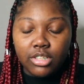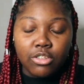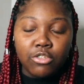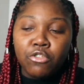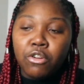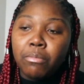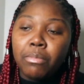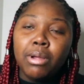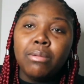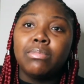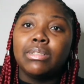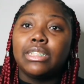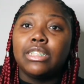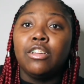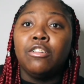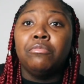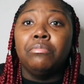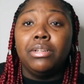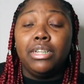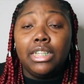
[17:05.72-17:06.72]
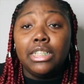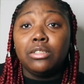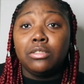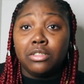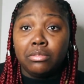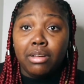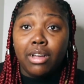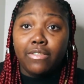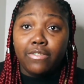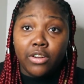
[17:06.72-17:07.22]
remember stuff. But this
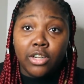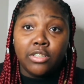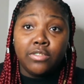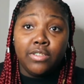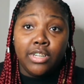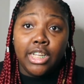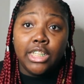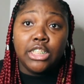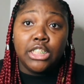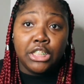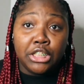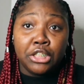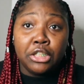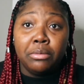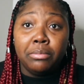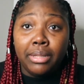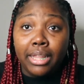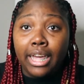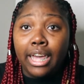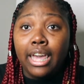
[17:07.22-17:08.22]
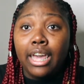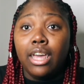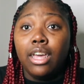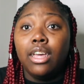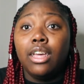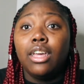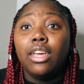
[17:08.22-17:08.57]
was my first relationship that